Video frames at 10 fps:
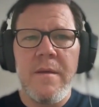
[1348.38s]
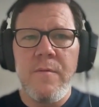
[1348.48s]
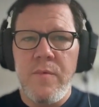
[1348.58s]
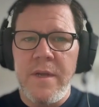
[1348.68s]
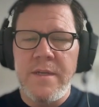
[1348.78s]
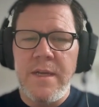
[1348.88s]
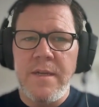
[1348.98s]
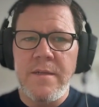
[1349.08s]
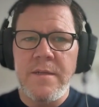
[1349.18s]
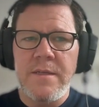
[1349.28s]
Really
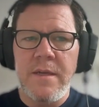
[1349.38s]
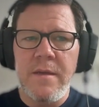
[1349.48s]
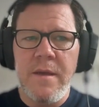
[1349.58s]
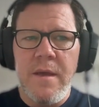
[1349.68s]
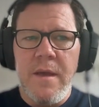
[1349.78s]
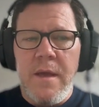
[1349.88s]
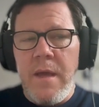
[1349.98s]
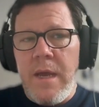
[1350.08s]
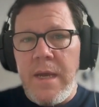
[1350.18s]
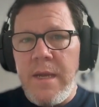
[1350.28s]
exciting to see.
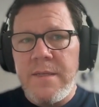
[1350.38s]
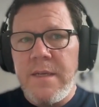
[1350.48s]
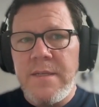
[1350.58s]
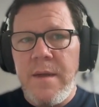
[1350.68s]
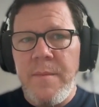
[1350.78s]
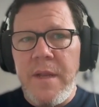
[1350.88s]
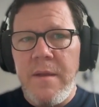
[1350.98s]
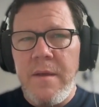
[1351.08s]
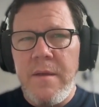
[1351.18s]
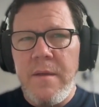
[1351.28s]
And as I said, I
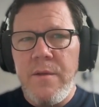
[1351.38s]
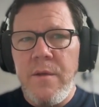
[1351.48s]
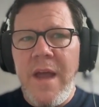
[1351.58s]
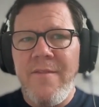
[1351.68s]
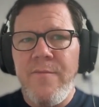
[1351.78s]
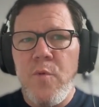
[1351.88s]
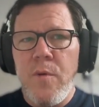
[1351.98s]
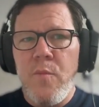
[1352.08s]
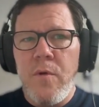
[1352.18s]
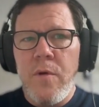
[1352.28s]
mean, you have more
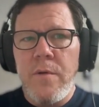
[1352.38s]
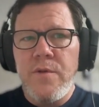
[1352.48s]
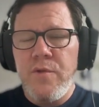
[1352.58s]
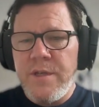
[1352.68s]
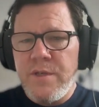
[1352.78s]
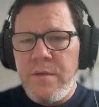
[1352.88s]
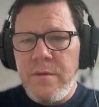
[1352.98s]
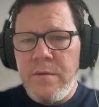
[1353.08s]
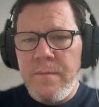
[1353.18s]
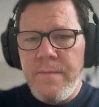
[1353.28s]
and more
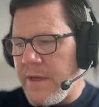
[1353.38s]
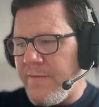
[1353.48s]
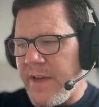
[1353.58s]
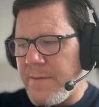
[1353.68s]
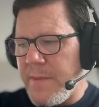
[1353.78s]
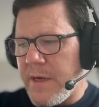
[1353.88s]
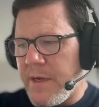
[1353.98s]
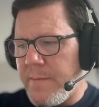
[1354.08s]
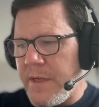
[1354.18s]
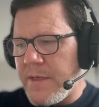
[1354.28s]
traditional investment
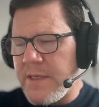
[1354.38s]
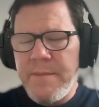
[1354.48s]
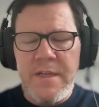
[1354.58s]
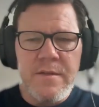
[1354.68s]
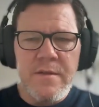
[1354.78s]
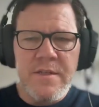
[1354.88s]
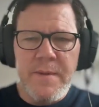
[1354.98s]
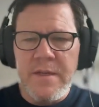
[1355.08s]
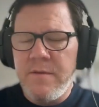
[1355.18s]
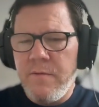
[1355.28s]
companies coming into the
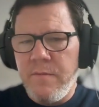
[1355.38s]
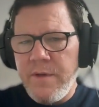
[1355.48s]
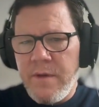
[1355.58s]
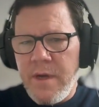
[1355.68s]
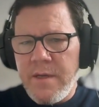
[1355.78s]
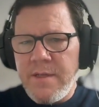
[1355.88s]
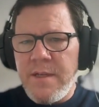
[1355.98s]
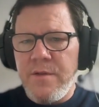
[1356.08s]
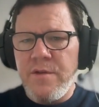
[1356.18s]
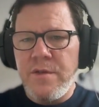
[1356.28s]
space, or what you call
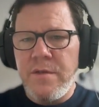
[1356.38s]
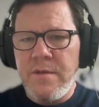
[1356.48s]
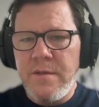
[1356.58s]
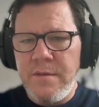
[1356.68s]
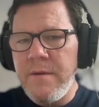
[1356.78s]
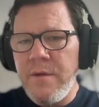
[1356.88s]
institutions.